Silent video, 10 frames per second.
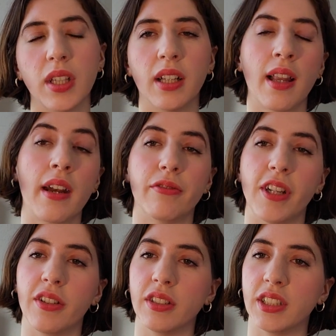A lot of
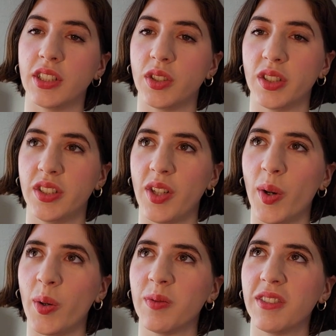fragrances
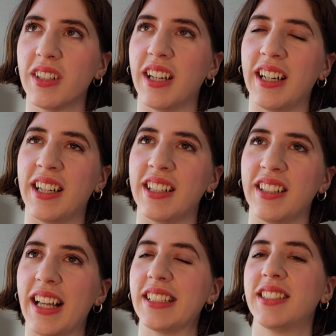don't
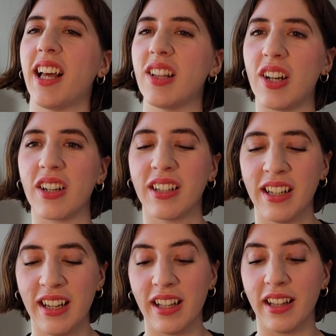last that long.
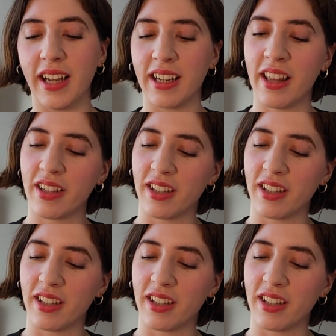I